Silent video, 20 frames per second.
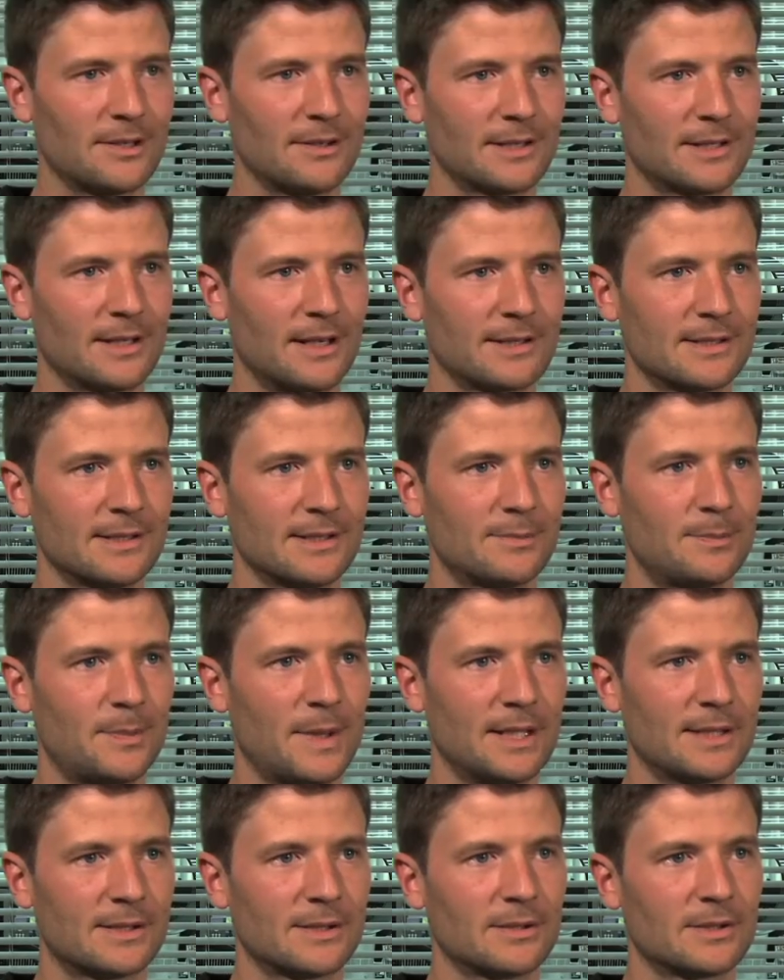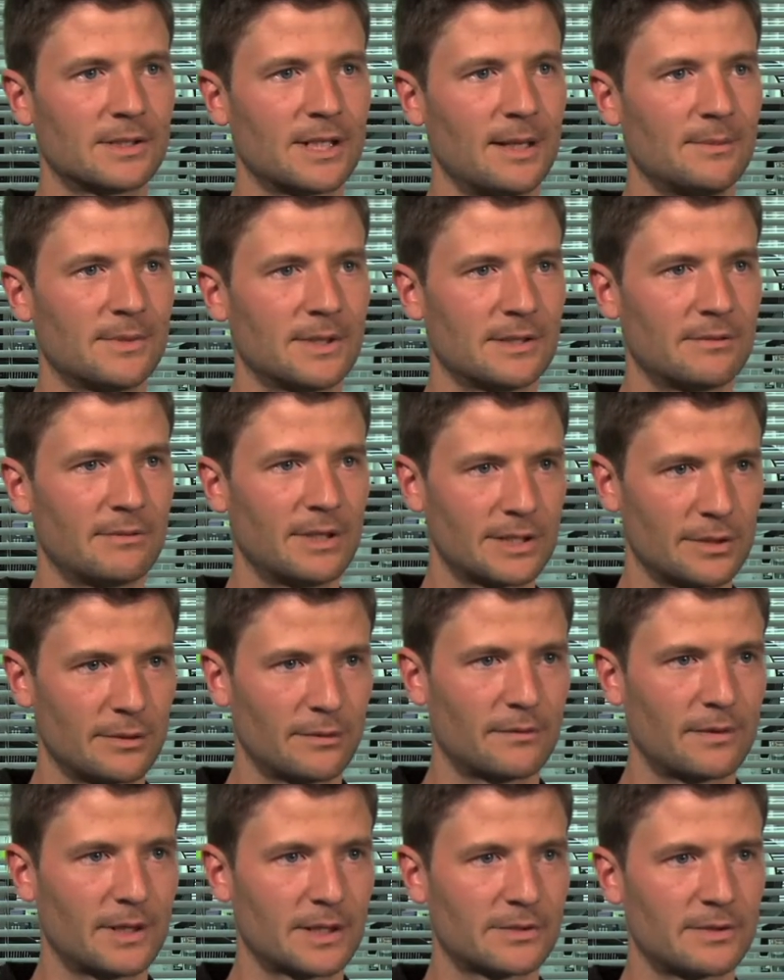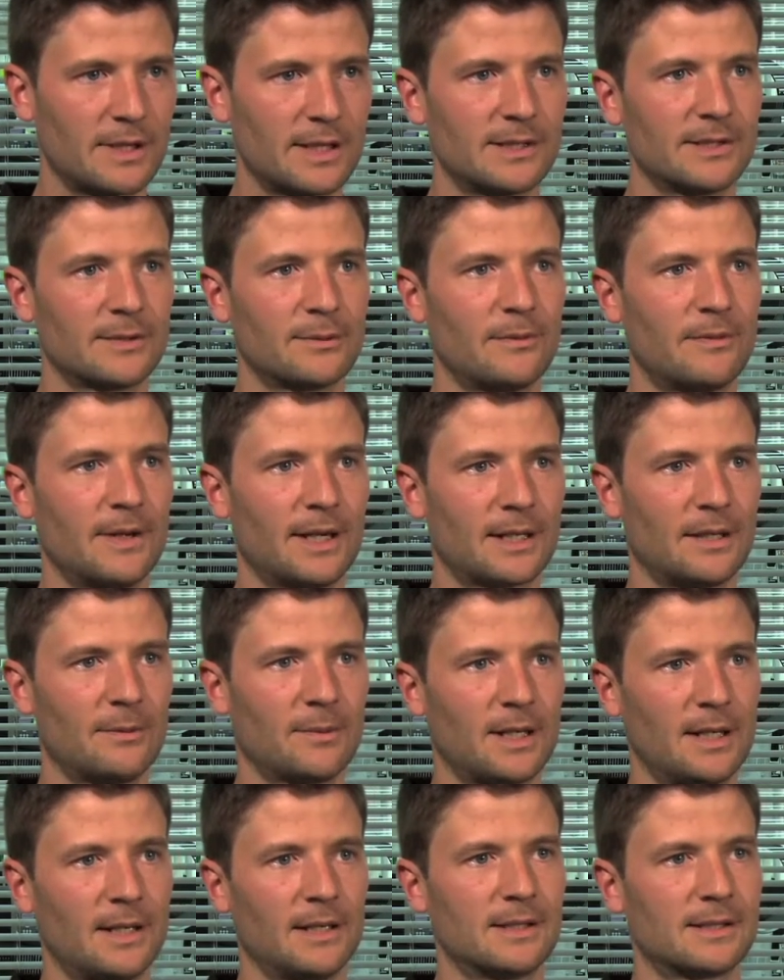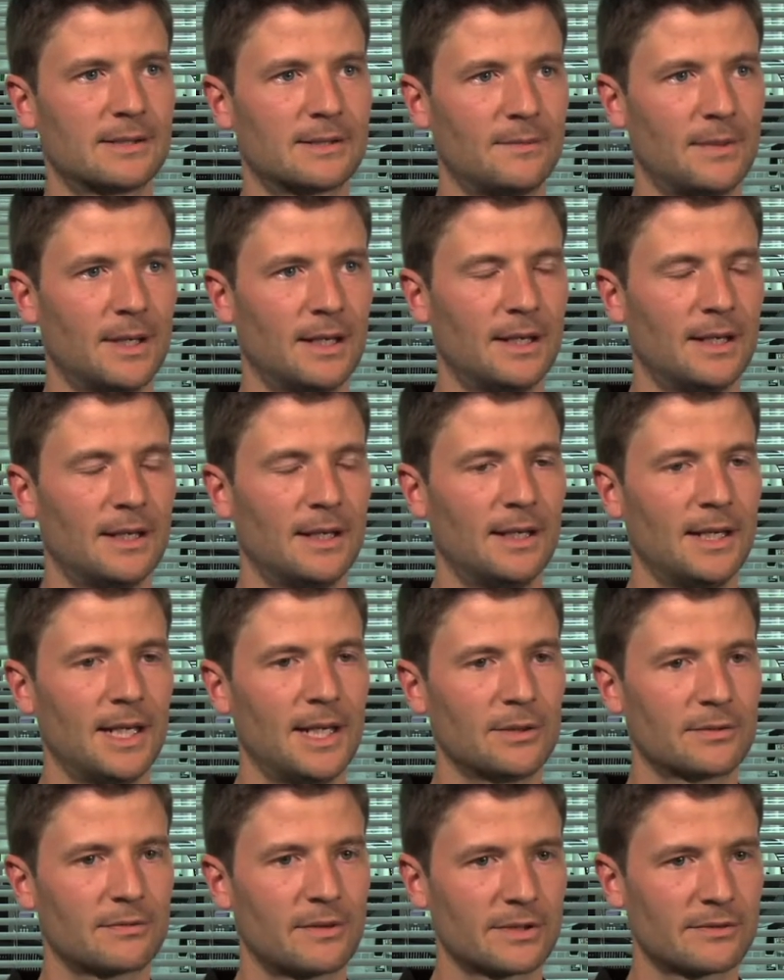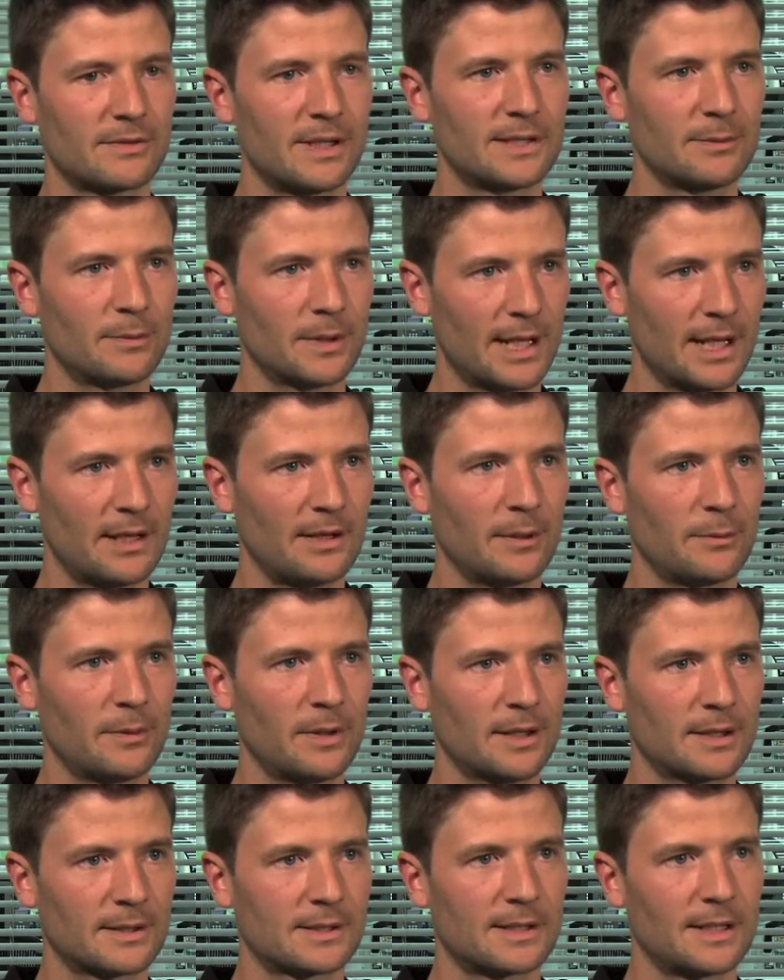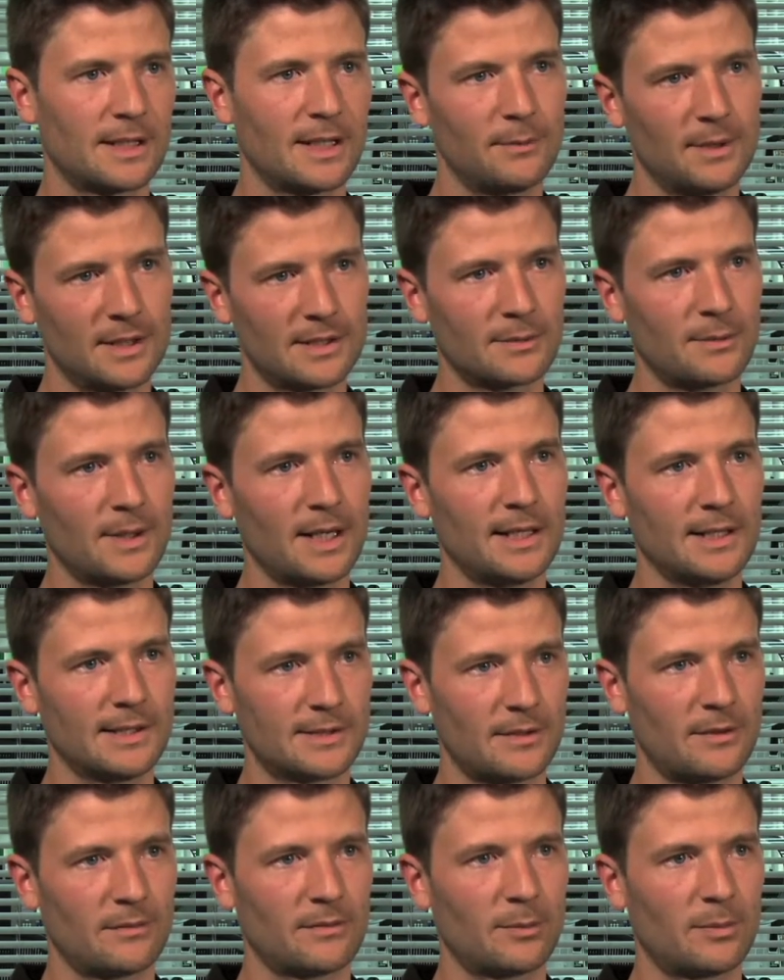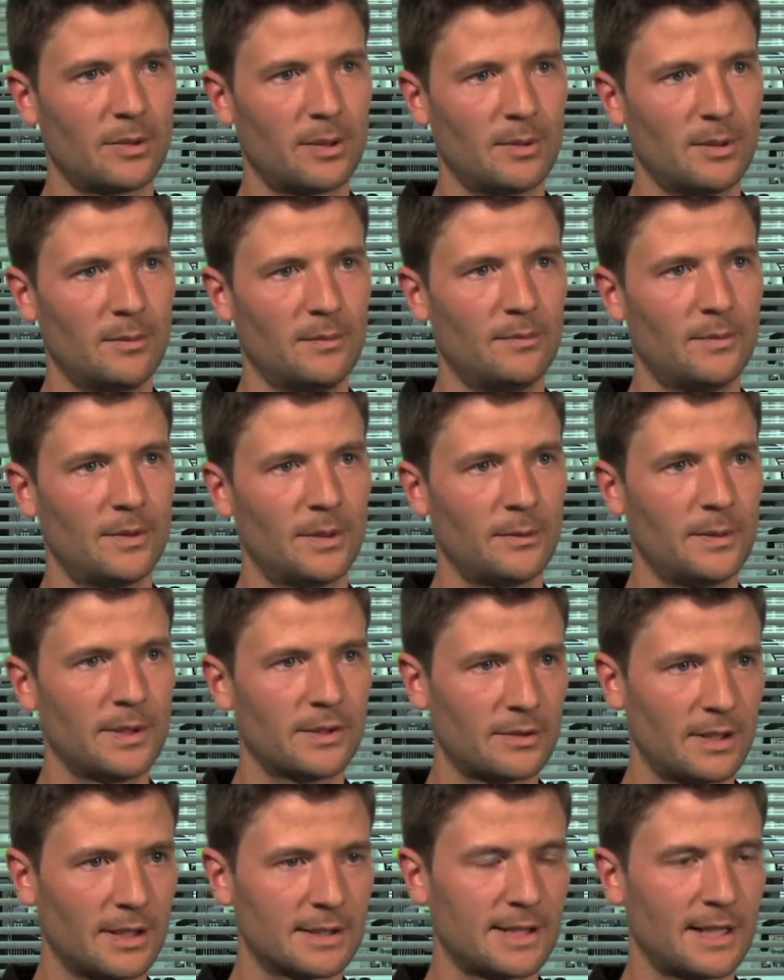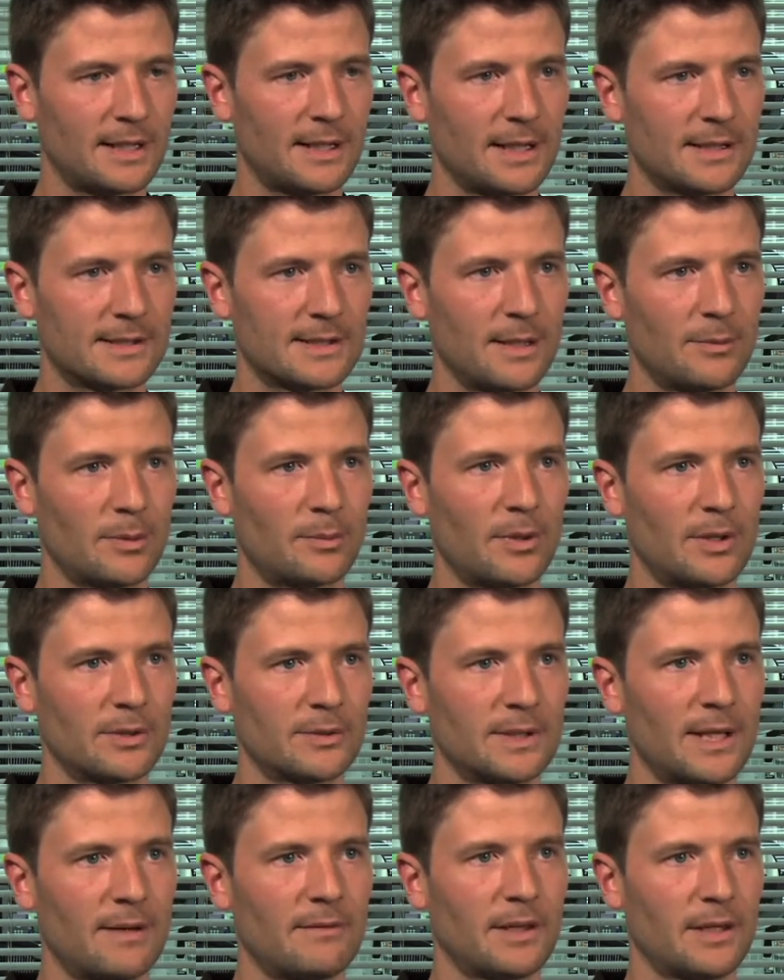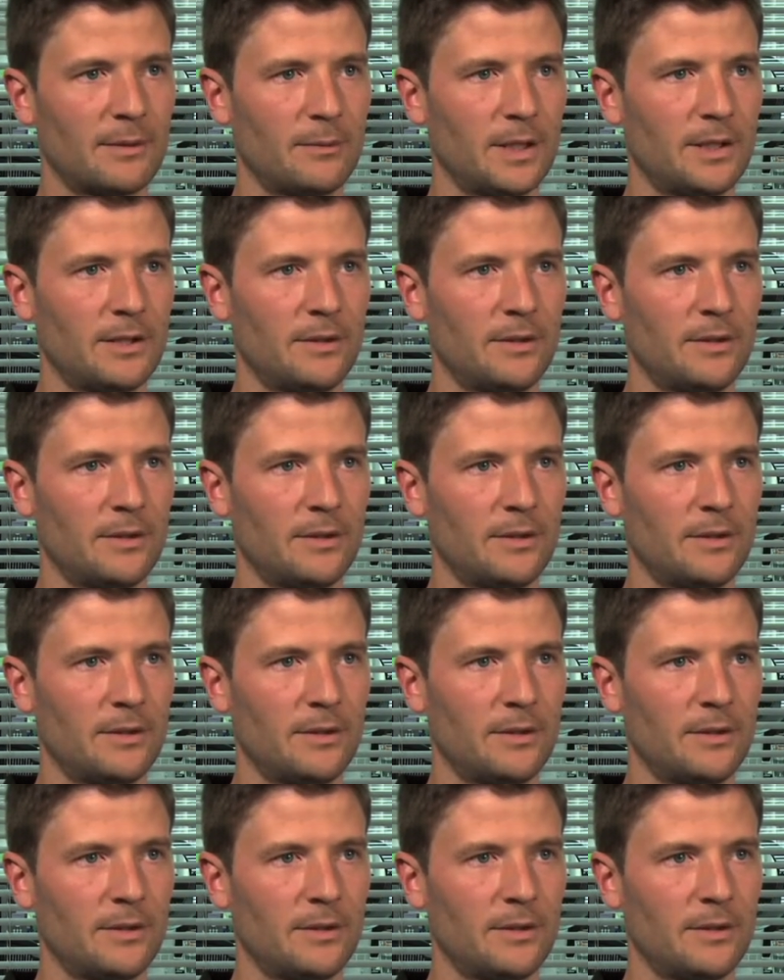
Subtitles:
here at Dyson is based on James's original frustrations with vacuum cleaners. He was frustrated with how they worked, he went away and he solved the problem. We try and take that same approach with everything we